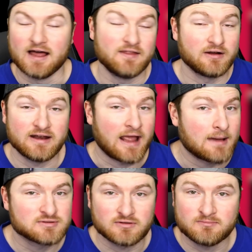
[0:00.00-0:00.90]
They're getting
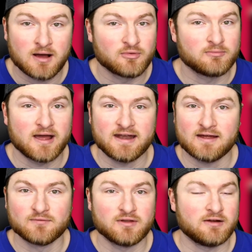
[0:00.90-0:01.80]
absolutely pummeled by
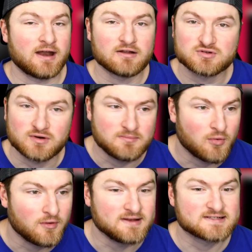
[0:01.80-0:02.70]
Denver. They're down 20
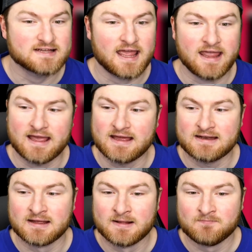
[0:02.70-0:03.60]
points,
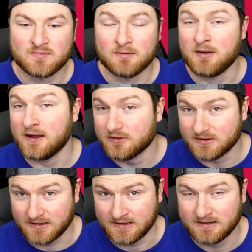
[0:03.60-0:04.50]
and
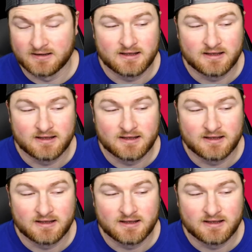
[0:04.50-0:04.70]
apparently,